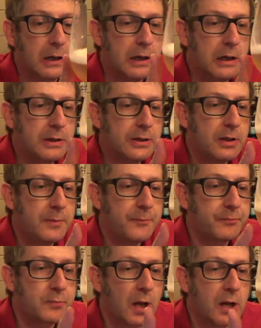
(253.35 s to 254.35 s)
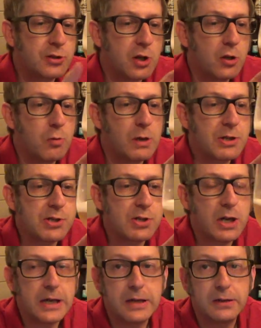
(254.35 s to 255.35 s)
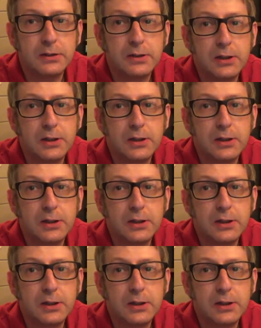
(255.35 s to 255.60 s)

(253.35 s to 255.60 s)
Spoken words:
and as I always say,